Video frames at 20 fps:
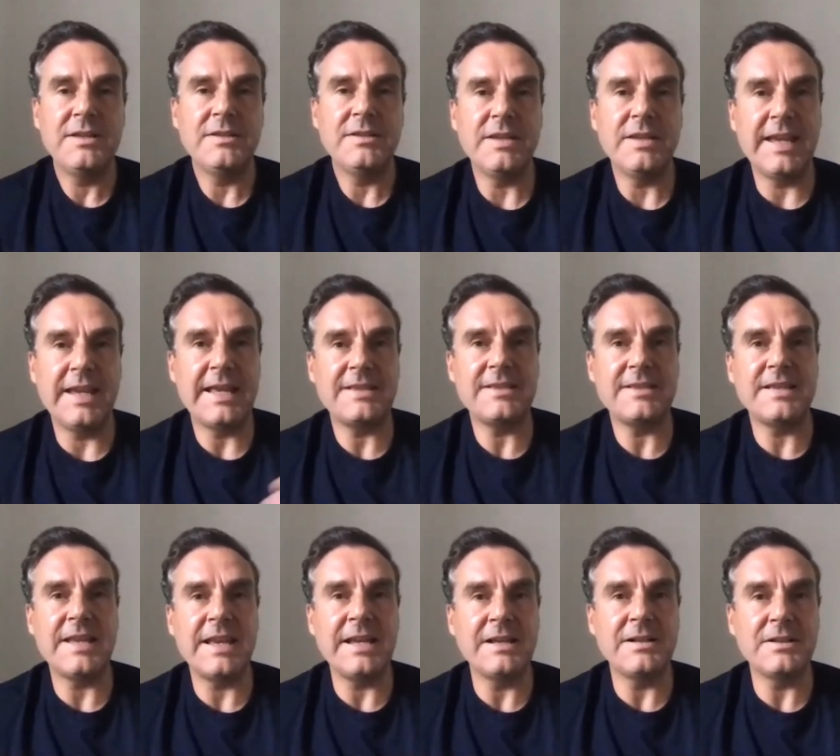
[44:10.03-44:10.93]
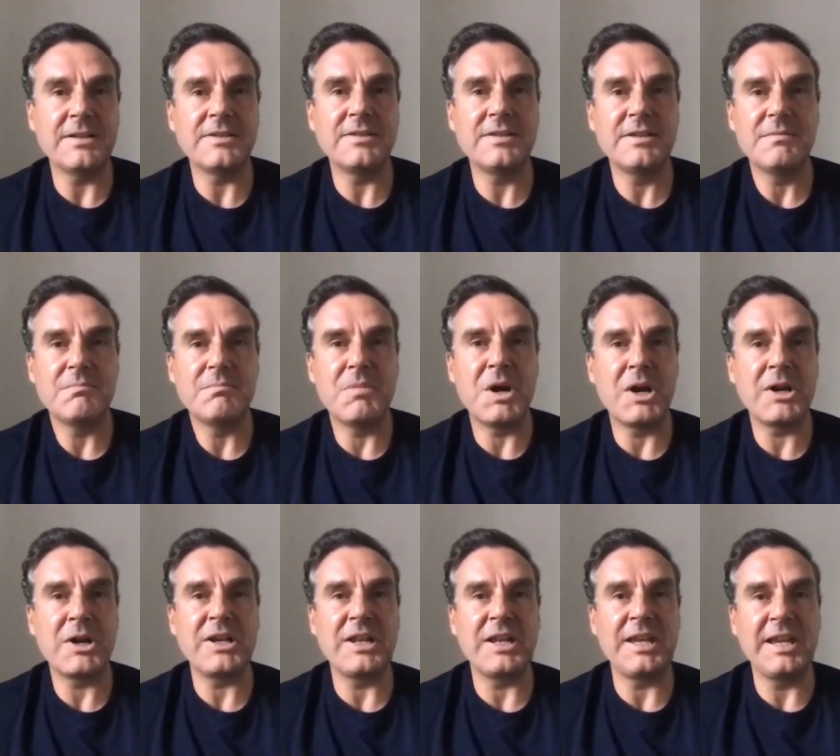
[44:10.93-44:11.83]
to get sales
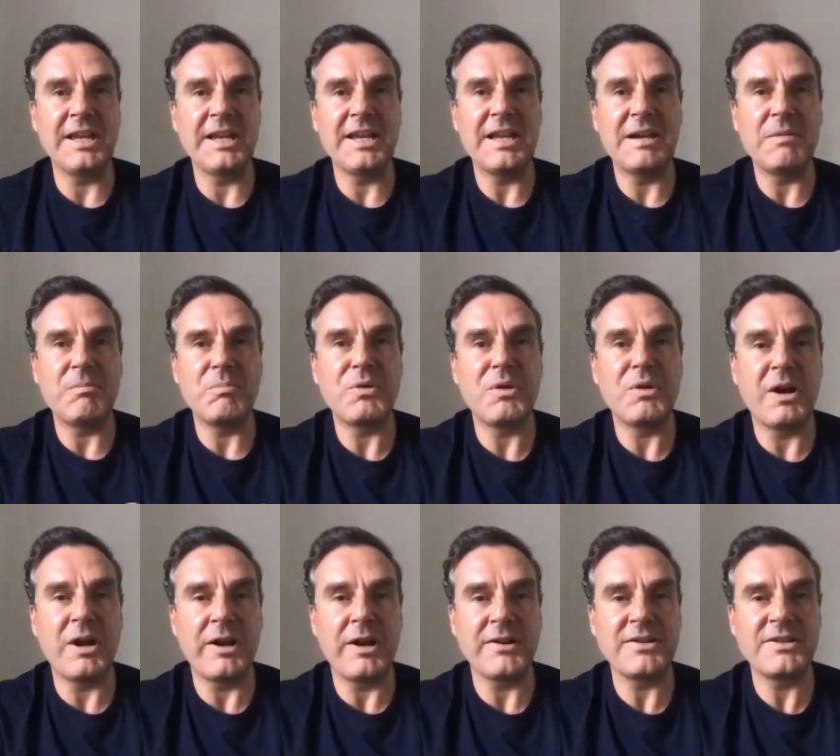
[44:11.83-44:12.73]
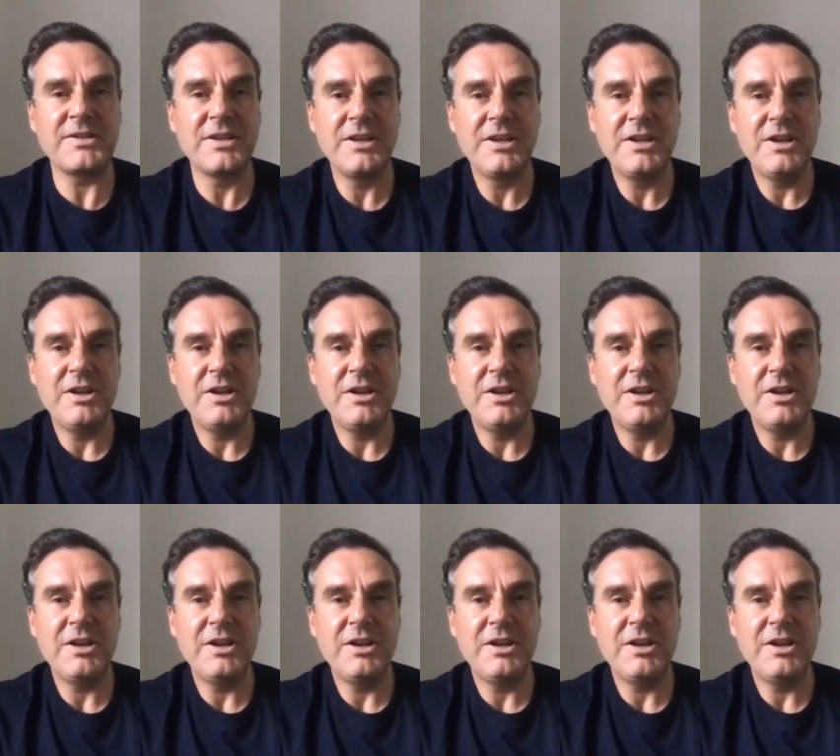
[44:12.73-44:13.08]
marketing and product